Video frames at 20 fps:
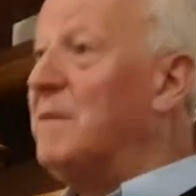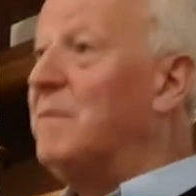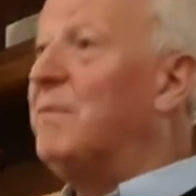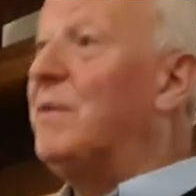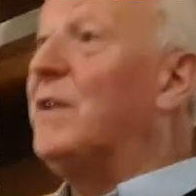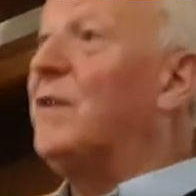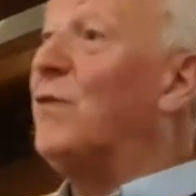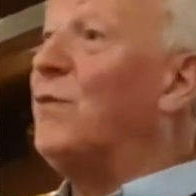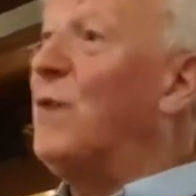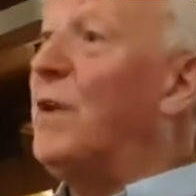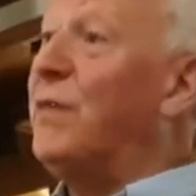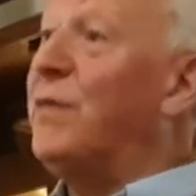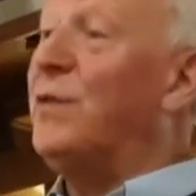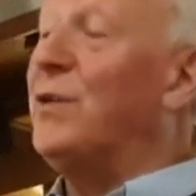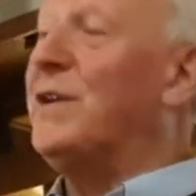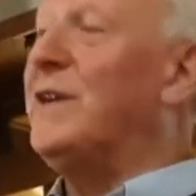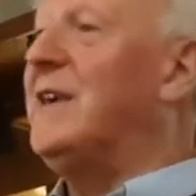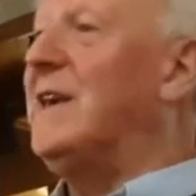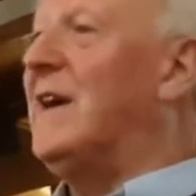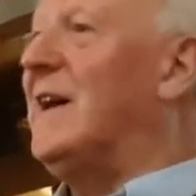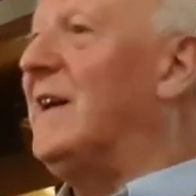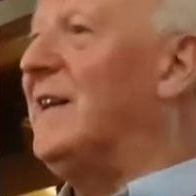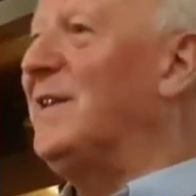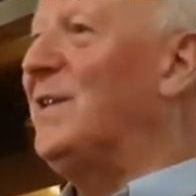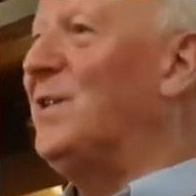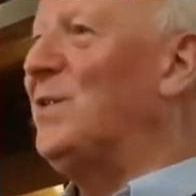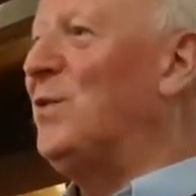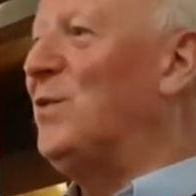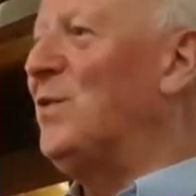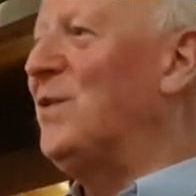But it's worth looking at,
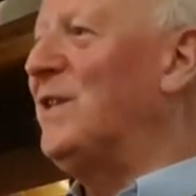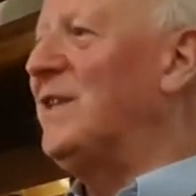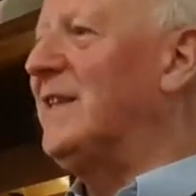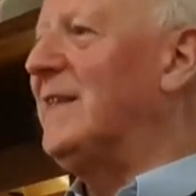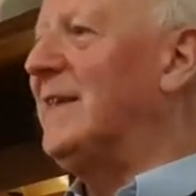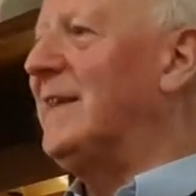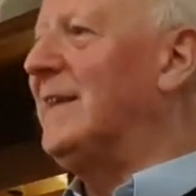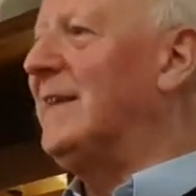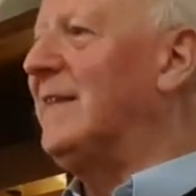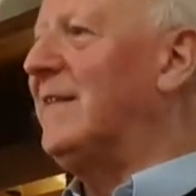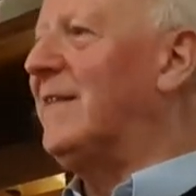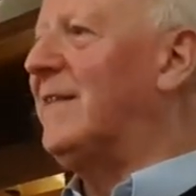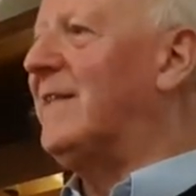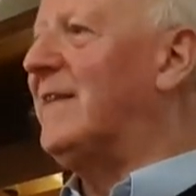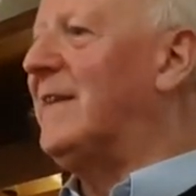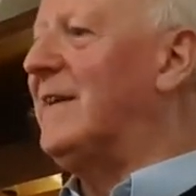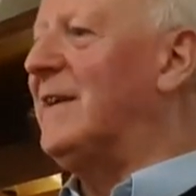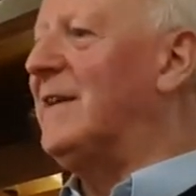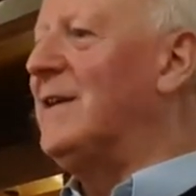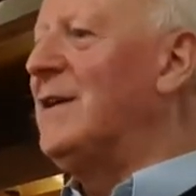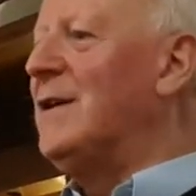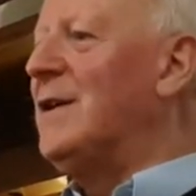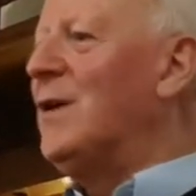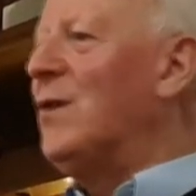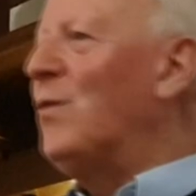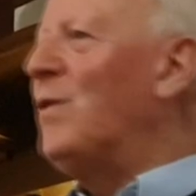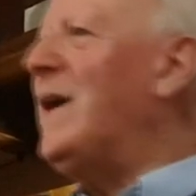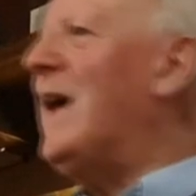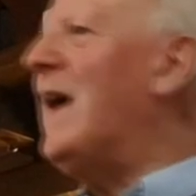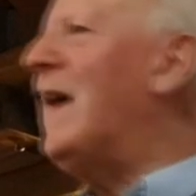you know.
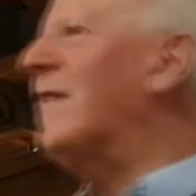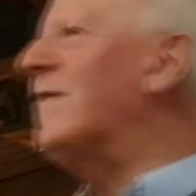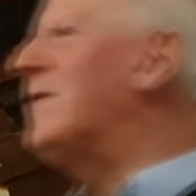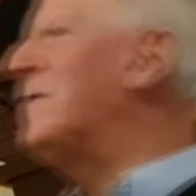We have